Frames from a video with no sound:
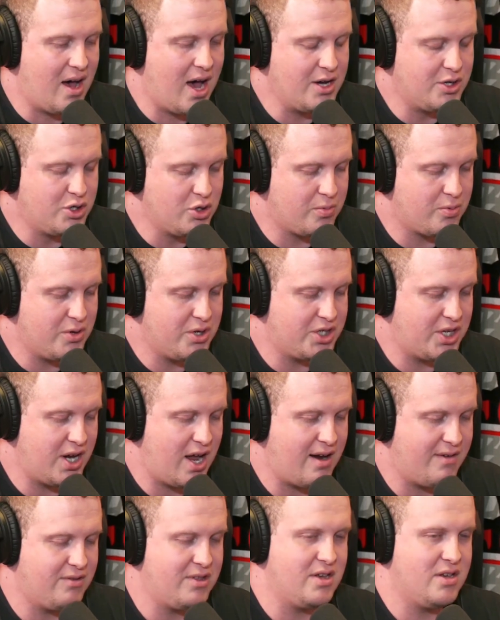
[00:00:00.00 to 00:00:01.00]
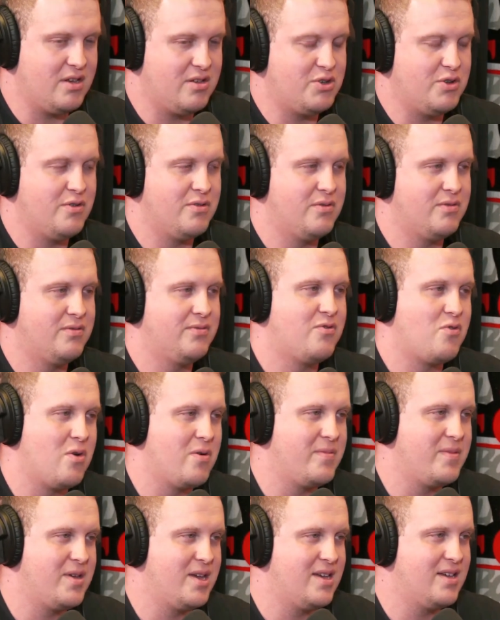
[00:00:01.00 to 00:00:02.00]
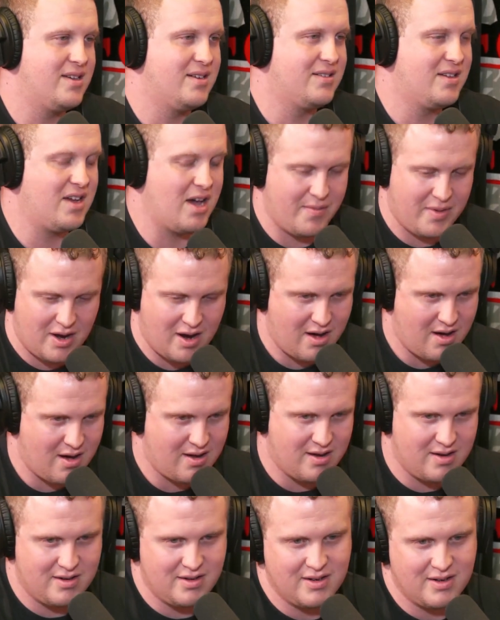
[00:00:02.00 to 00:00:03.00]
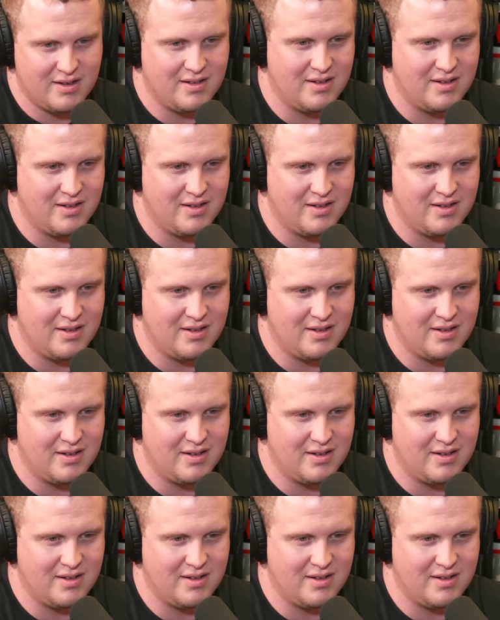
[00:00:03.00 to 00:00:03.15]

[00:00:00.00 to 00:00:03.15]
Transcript: do appreciate everything you do for me and coming on. And